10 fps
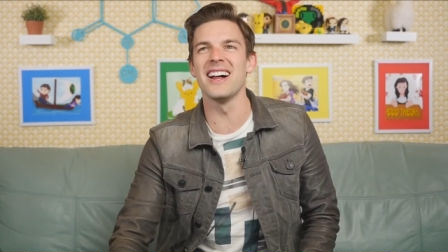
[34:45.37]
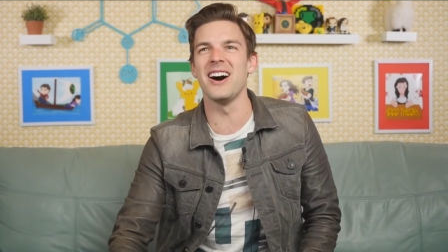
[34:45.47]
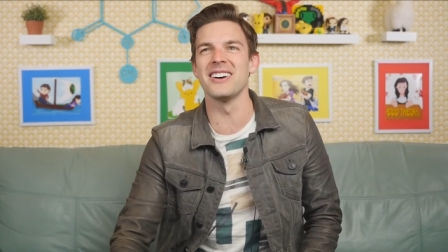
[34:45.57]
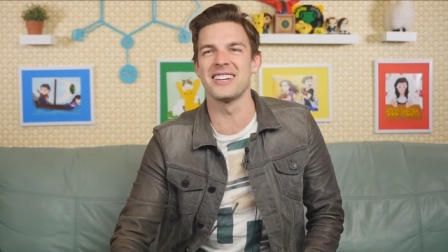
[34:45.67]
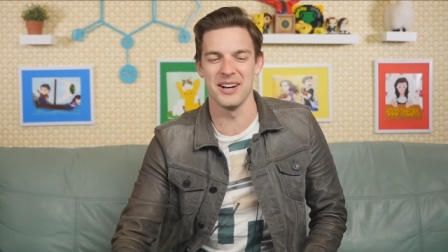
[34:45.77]
It
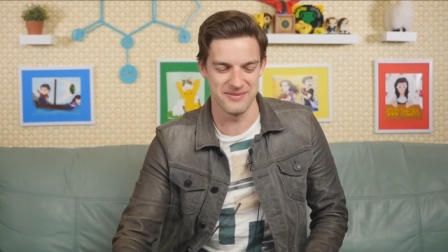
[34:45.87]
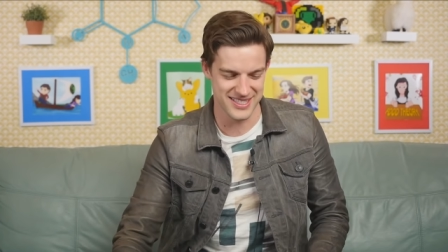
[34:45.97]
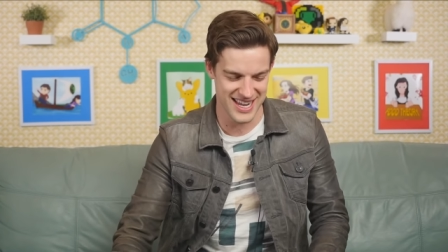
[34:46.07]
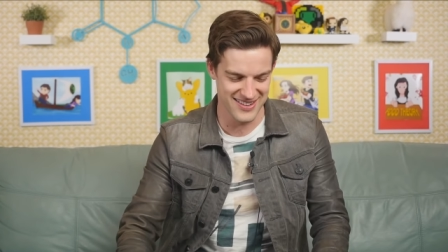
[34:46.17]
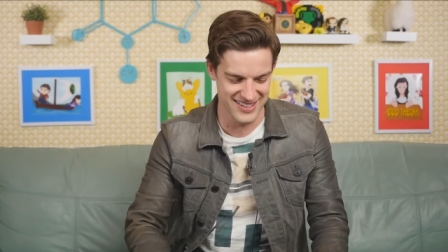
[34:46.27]
all comes
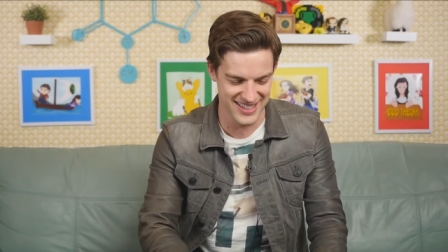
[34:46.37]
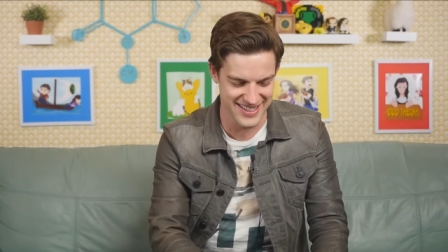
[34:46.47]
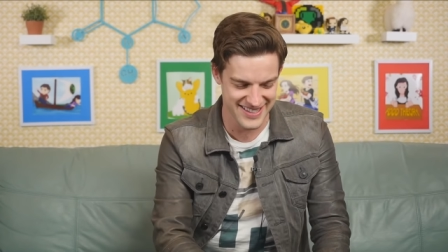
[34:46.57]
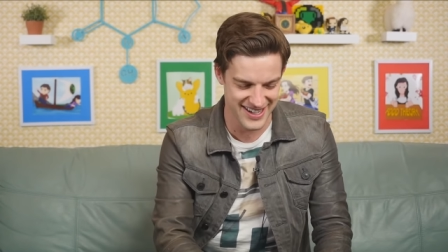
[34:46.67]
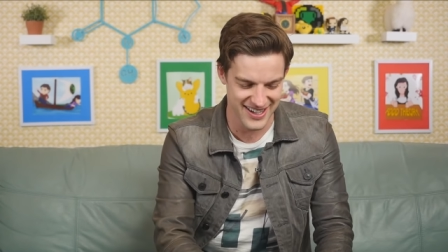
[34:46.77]
down to
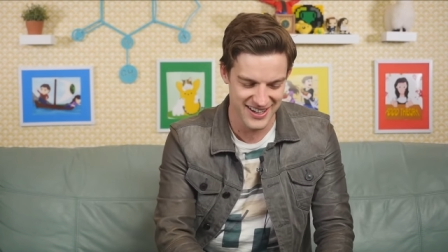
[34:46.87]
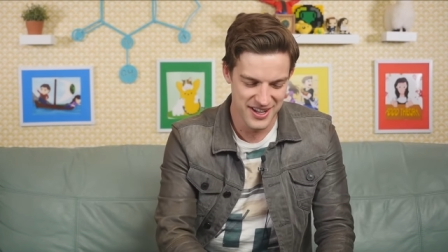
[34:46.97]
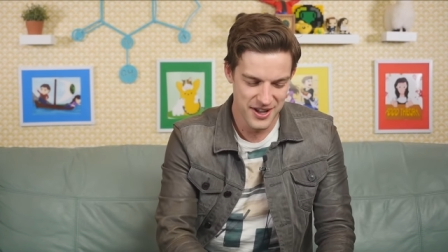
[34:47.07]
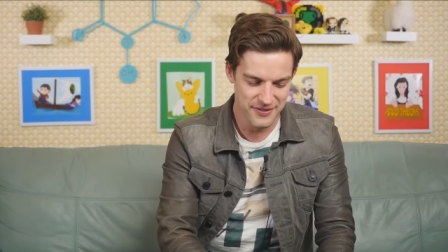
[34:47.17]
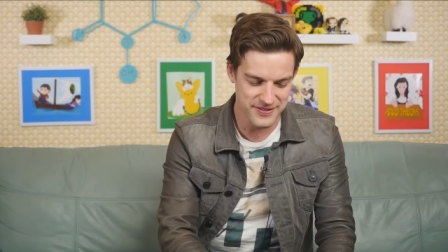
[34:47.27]
this here.
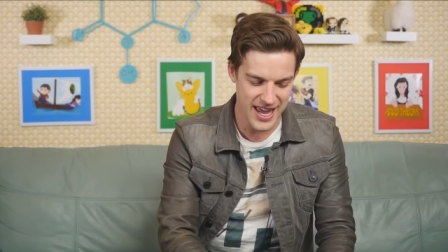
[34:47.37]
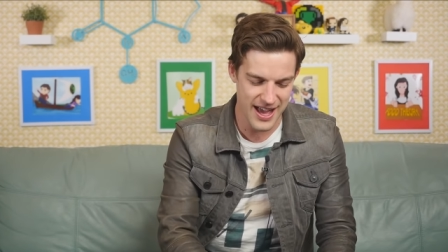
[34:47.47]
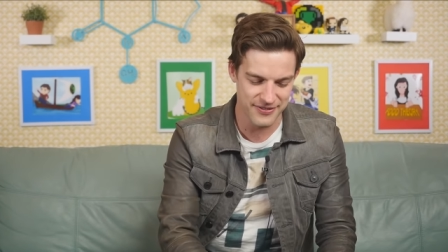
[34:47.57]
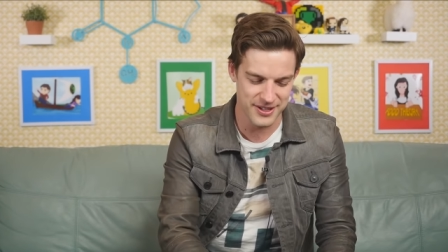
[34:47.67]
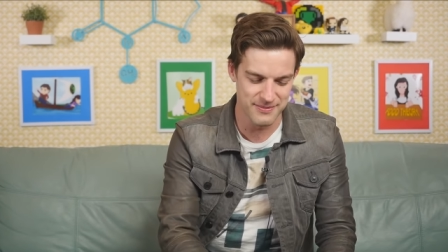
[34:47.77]

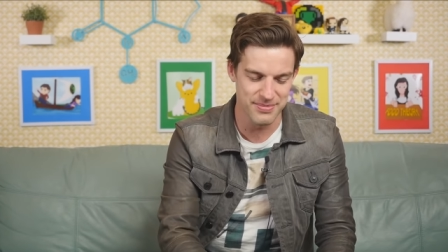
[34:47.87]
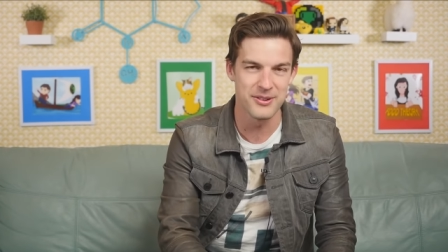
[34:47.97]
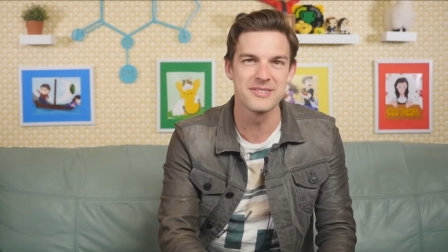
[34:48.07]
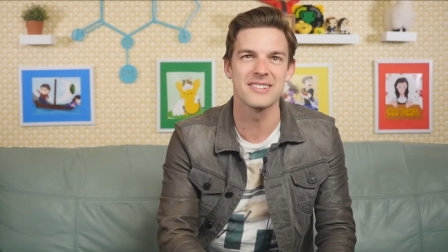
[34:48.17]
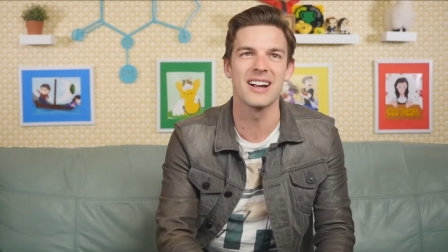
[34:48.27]
FNAF
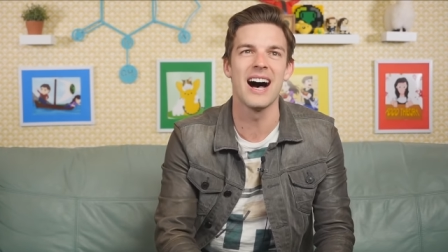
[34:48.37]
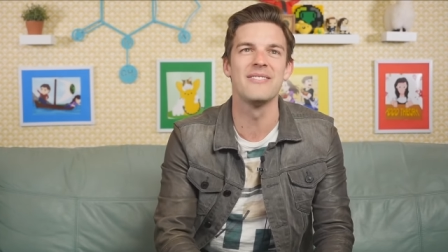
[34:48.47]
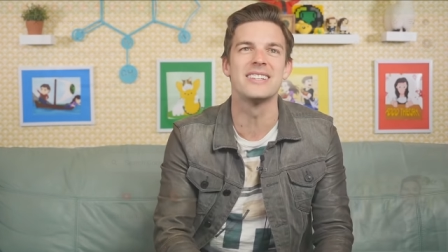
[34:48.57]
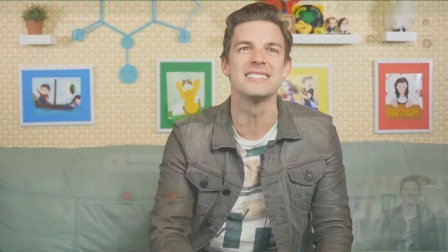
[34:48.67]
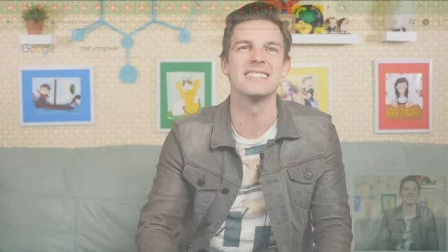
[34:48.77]
composer,
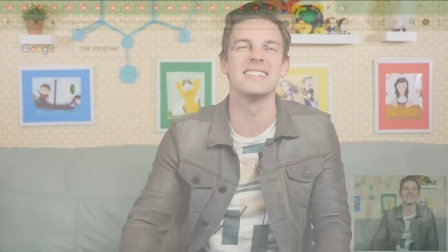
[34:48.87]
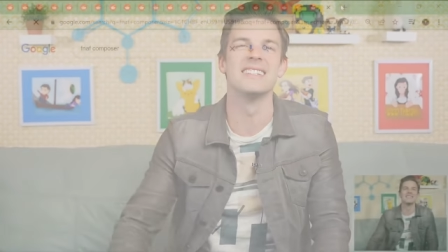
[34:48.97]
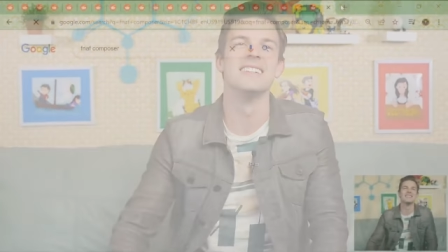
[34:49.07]
obviously.